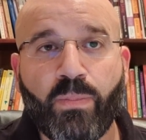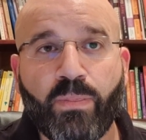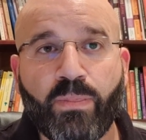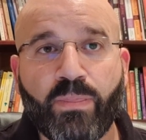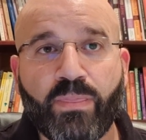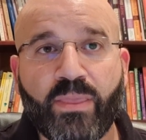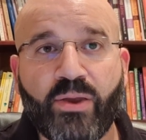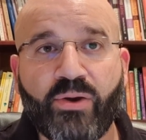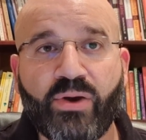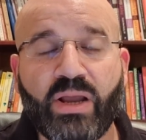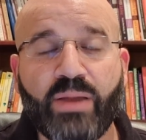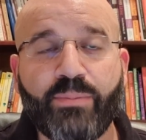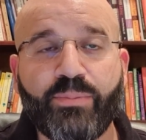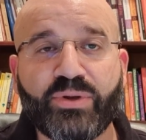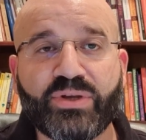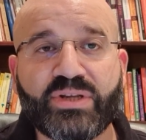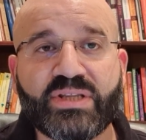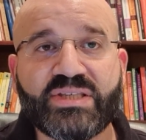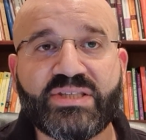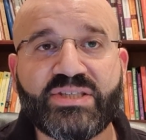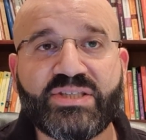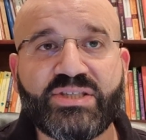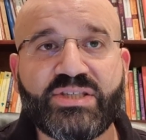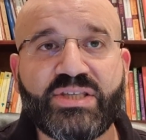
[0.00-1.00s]
They're able
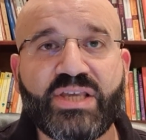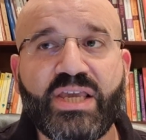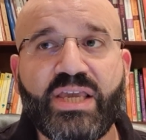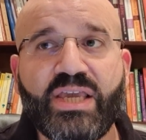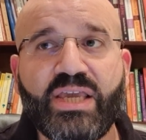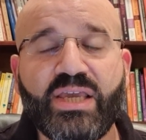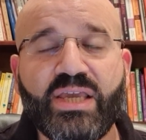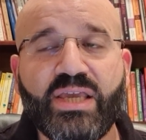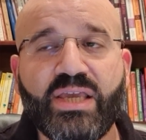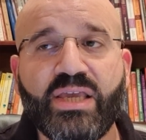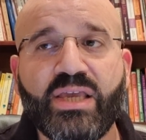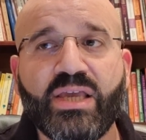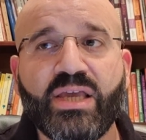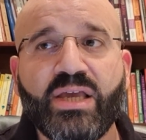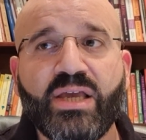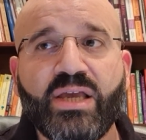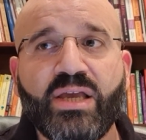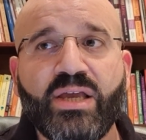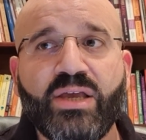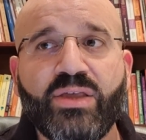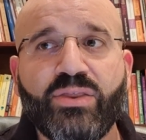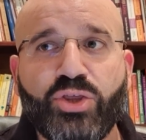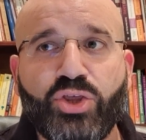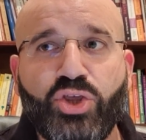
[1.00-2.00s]
to see
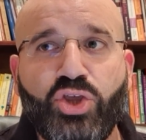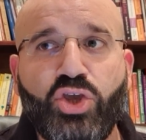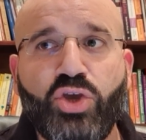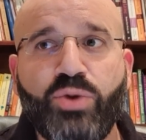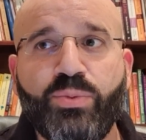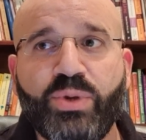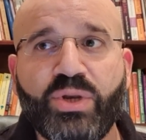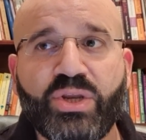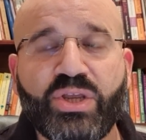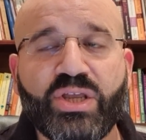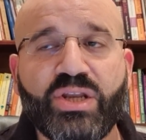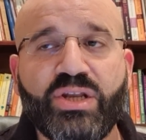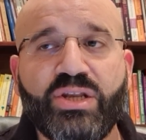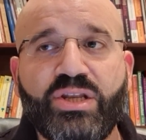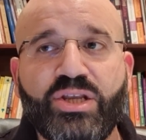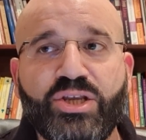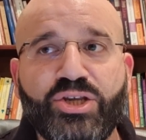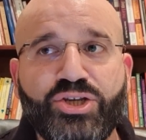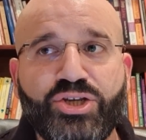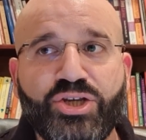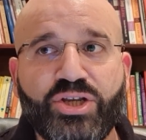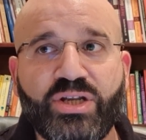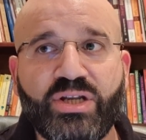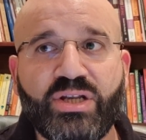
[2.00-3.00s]
the human
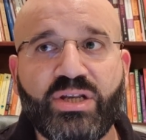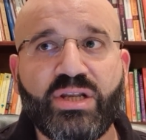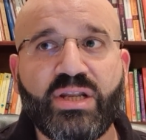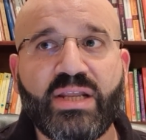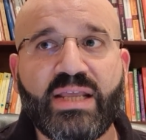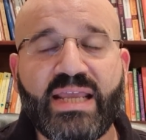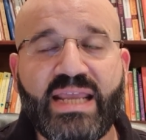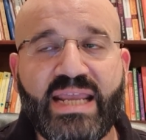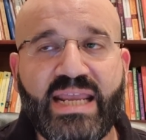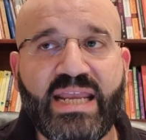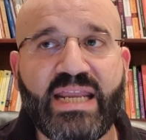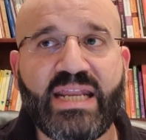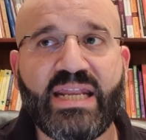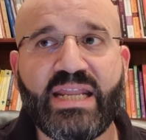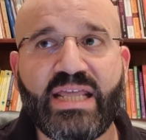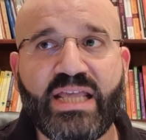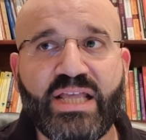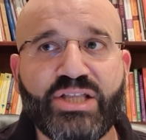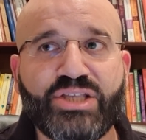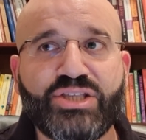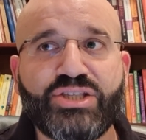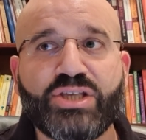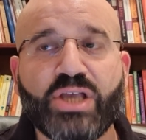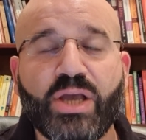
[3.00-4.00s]
condition in
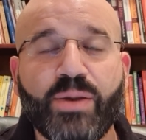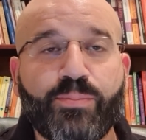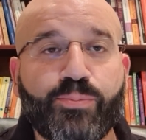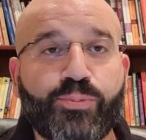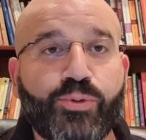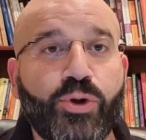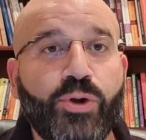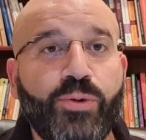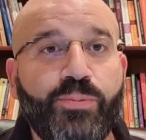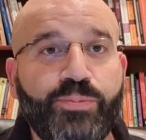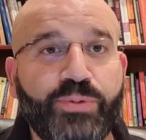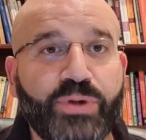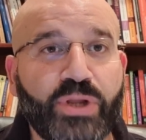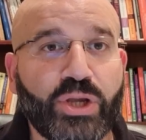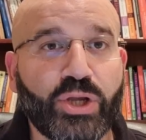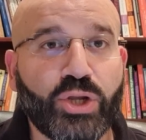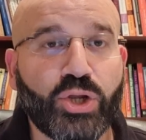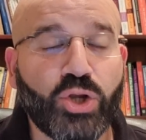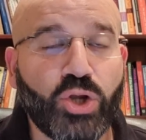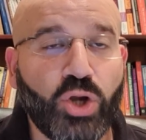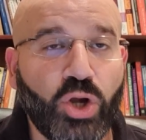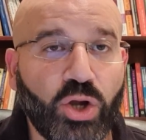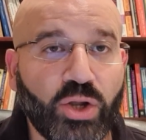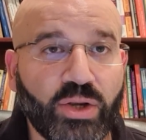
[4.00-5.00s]
its
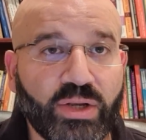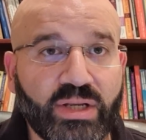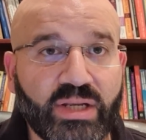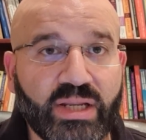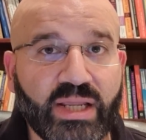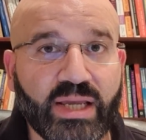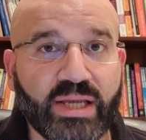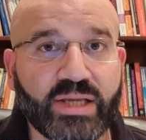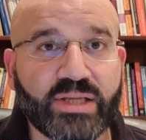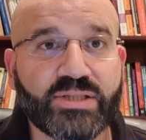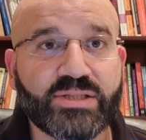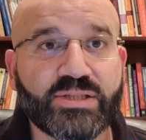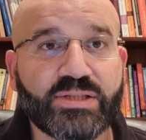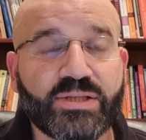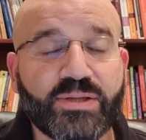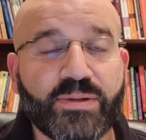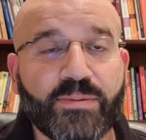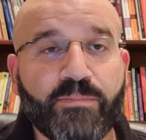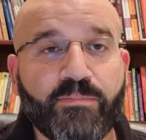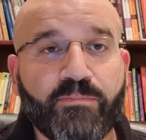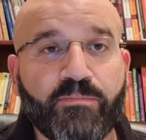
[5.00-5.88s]
appropriate context.